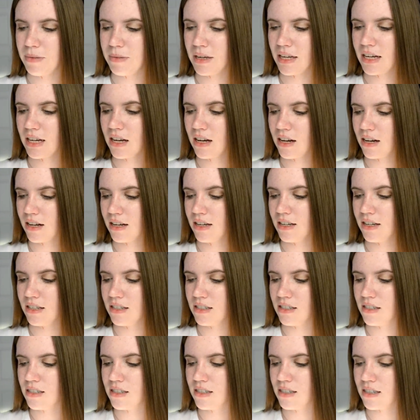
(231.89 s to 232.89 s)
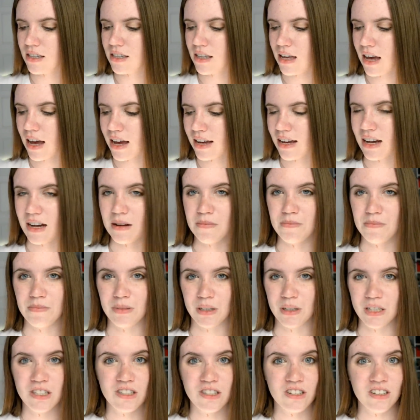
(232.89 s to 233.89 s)
because I got
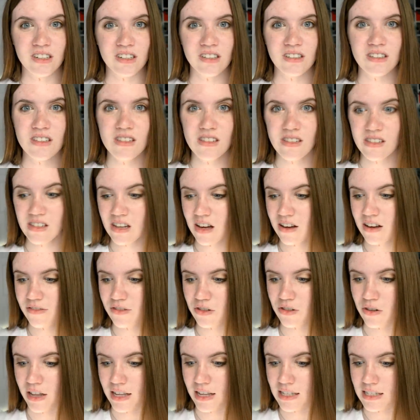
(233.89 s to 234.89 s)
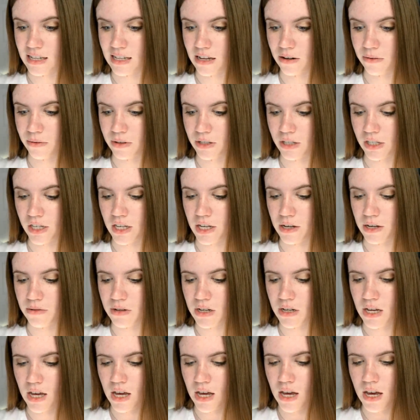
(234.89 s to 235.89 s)
blisters and stuff, so that's not always cute.